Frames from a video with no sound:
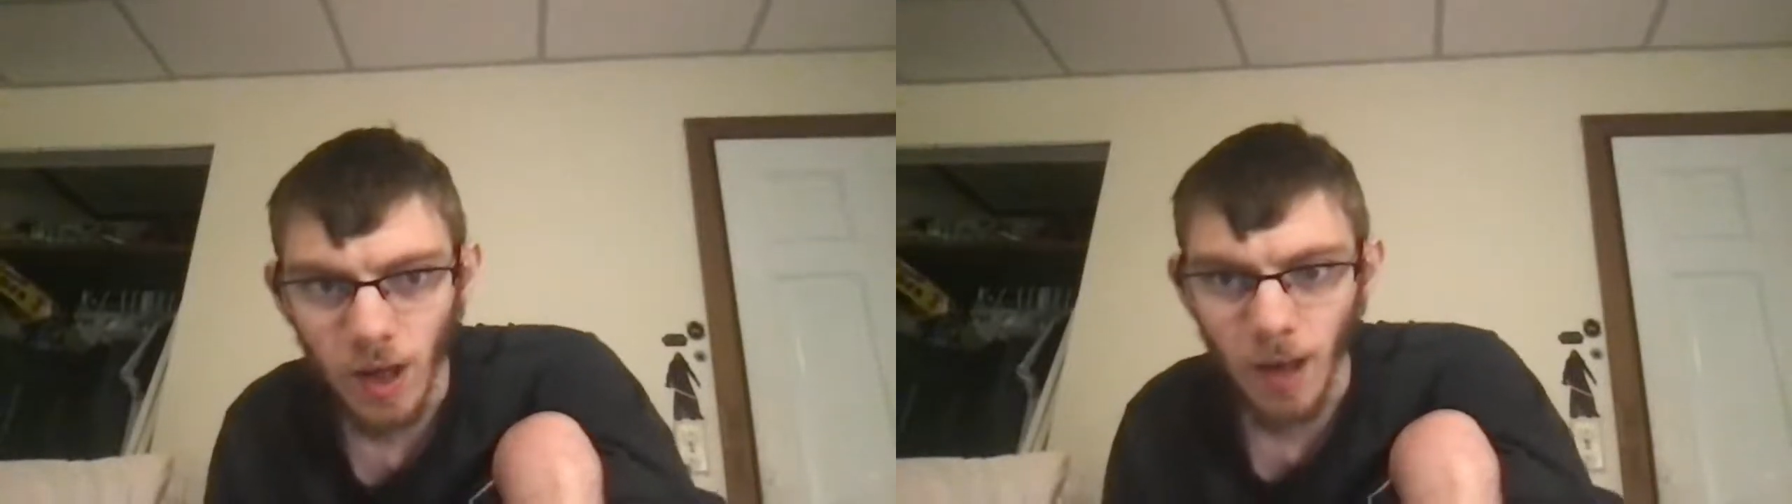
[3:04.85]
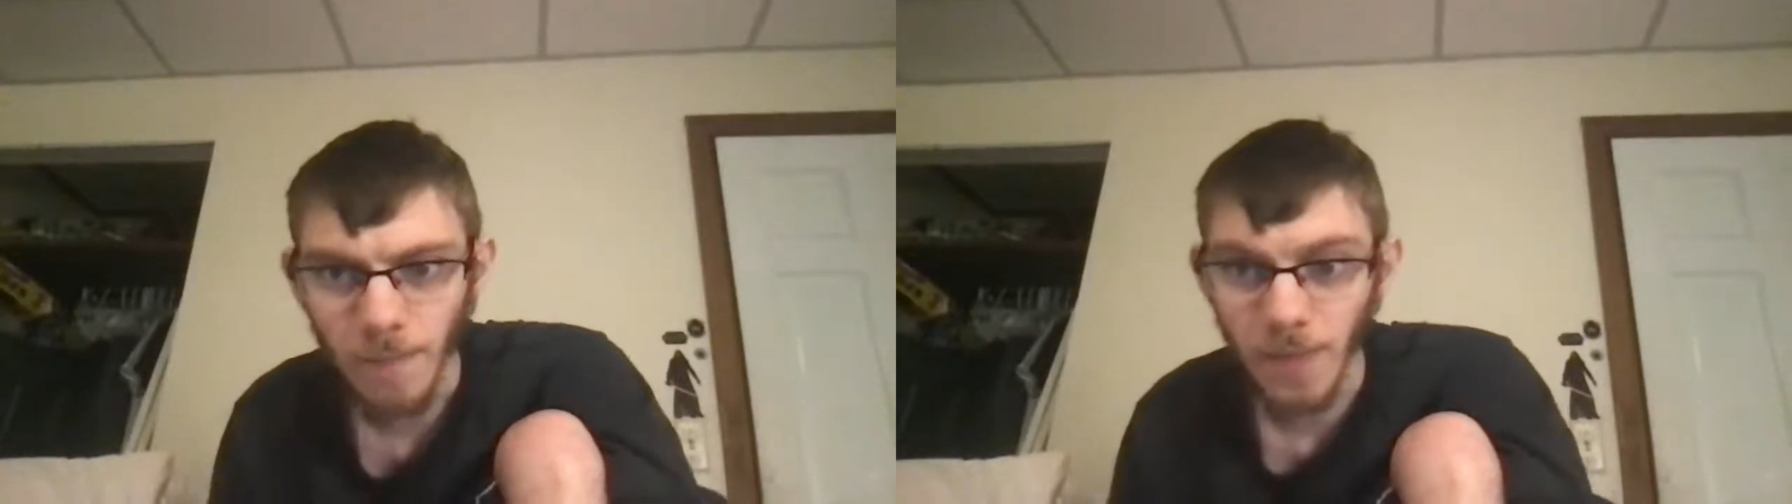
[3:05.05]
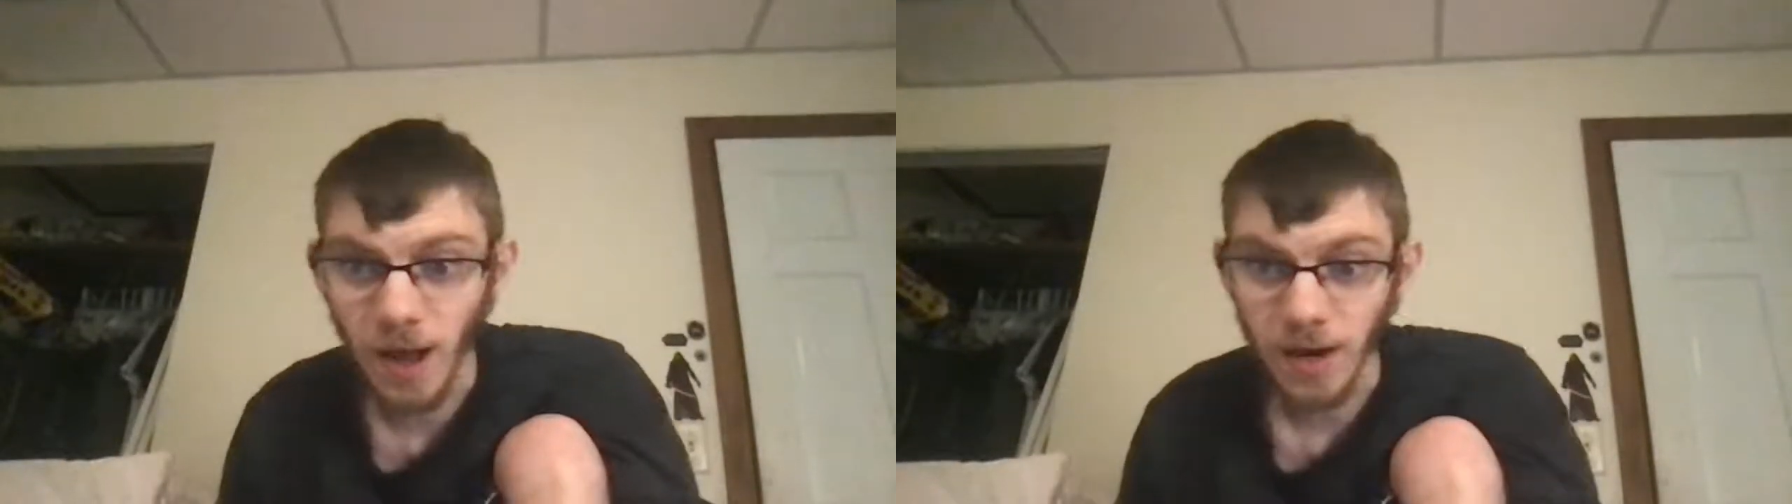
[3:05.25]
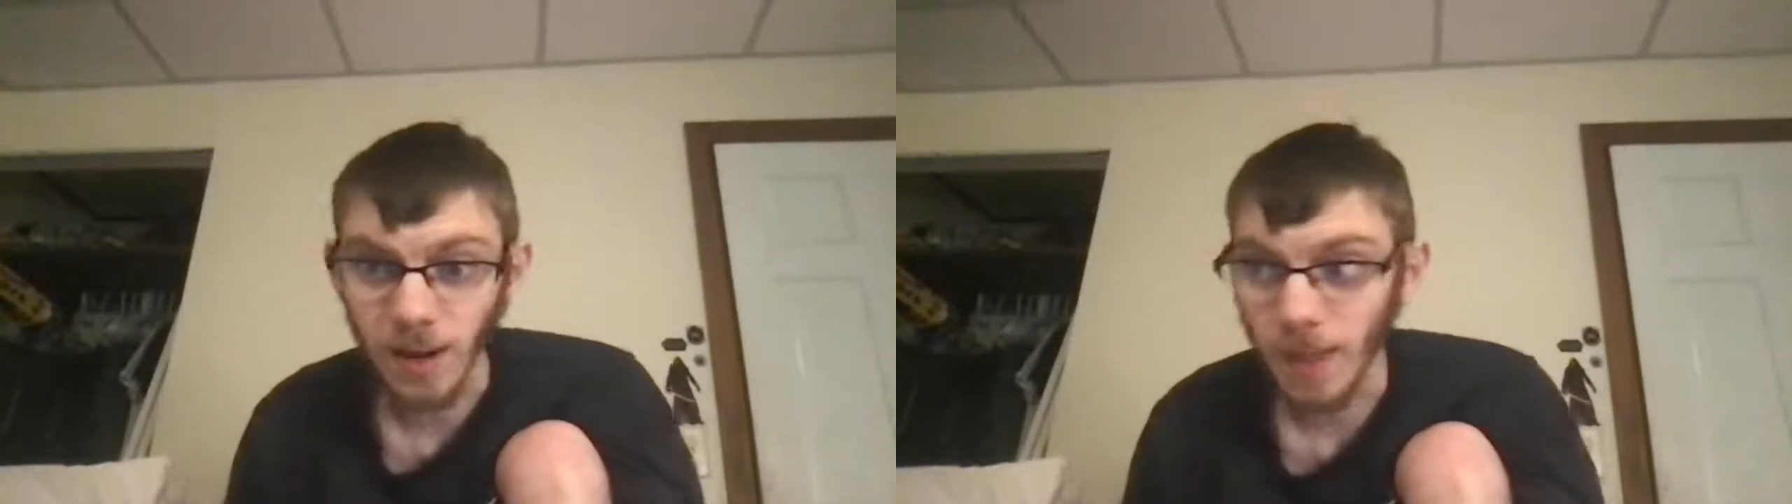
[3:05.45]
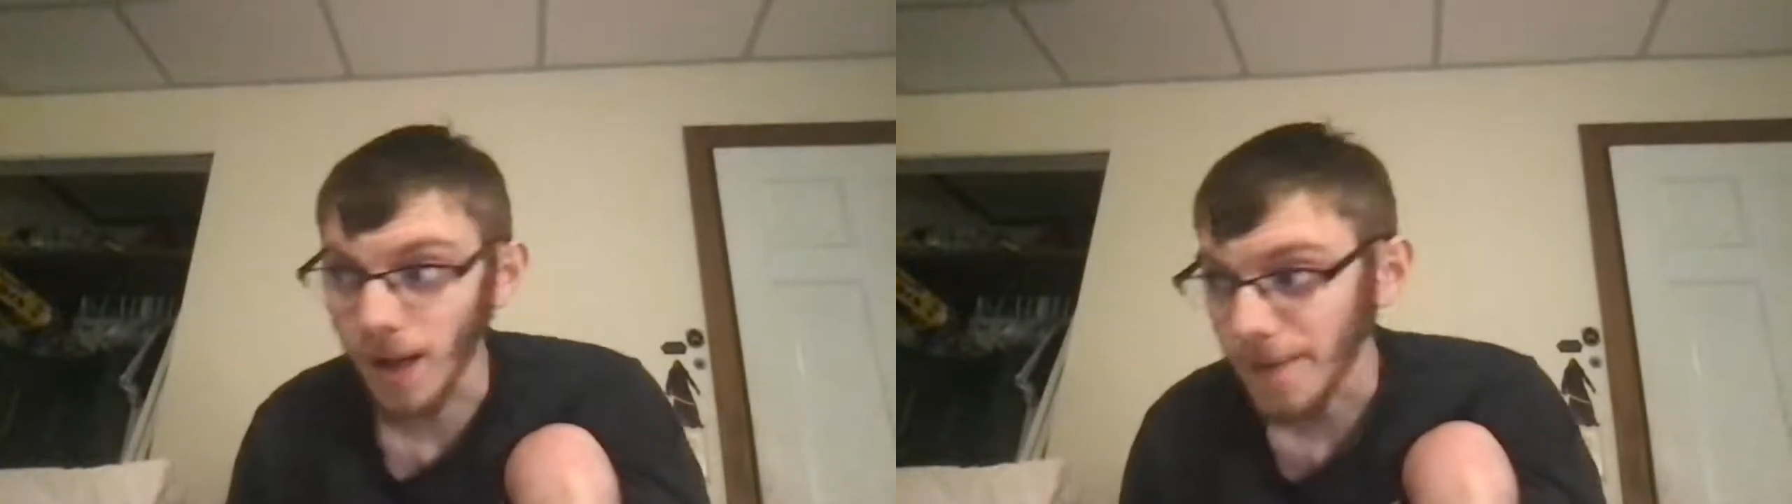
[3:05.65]
Not
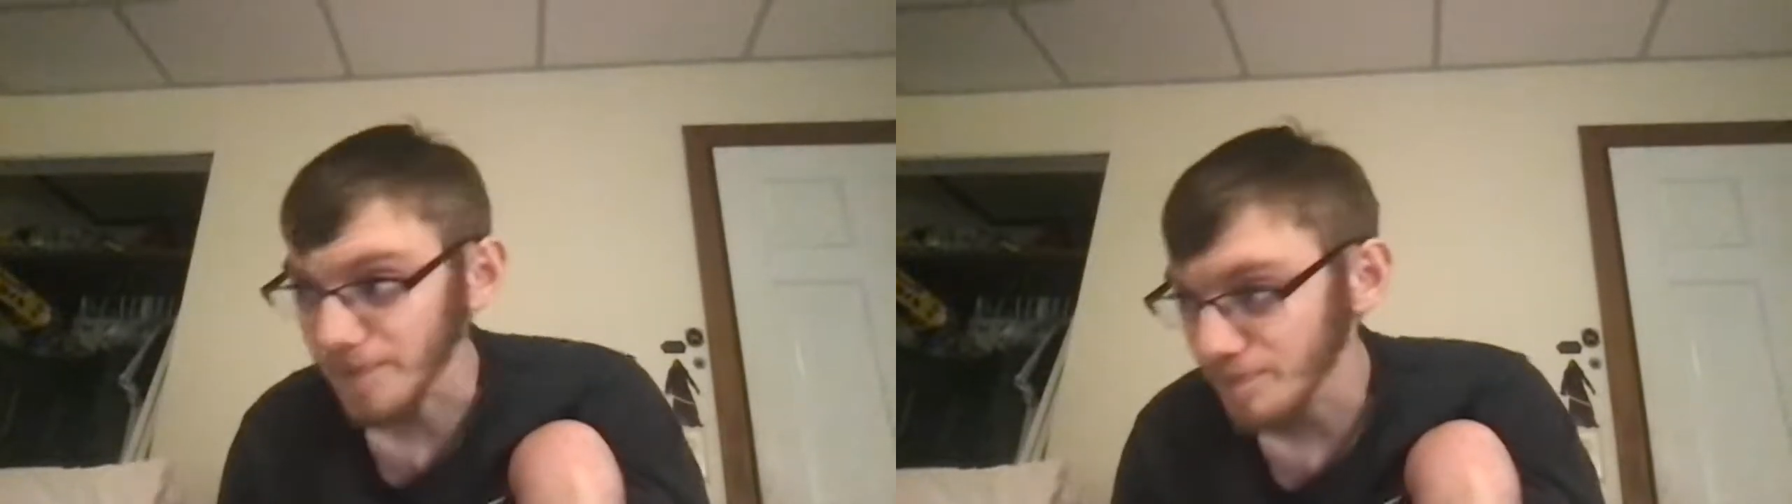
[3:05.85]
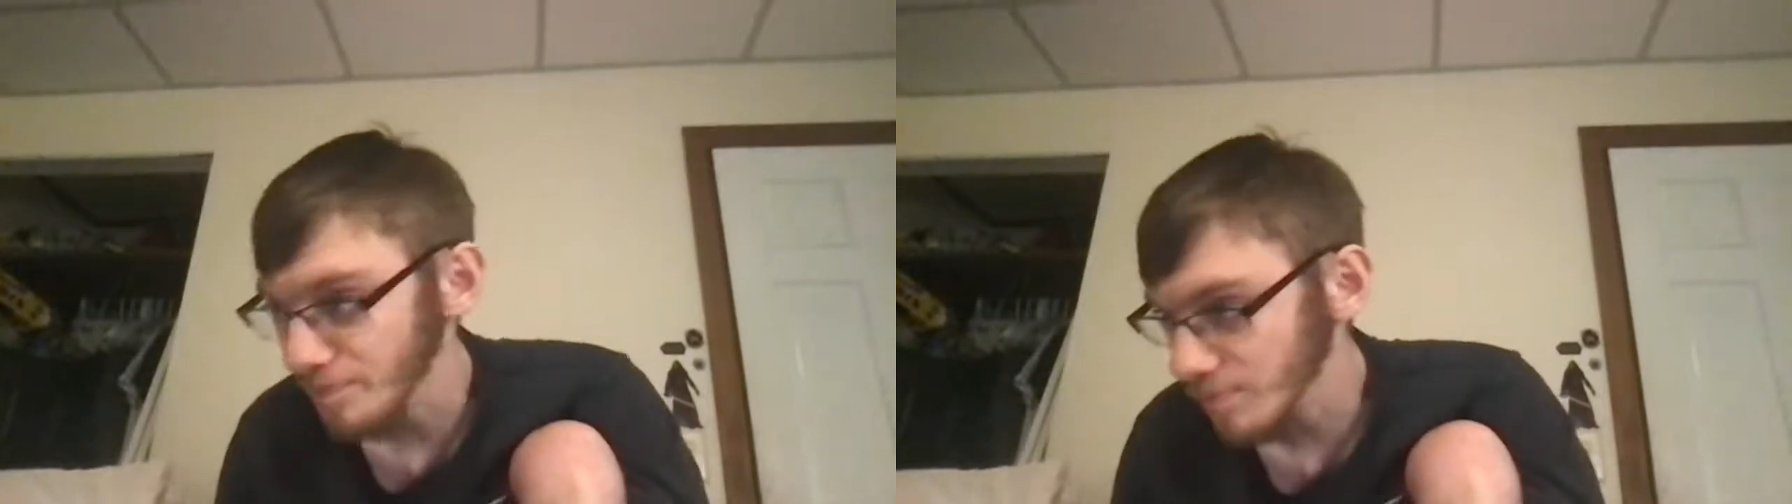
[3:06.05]
gonna lie.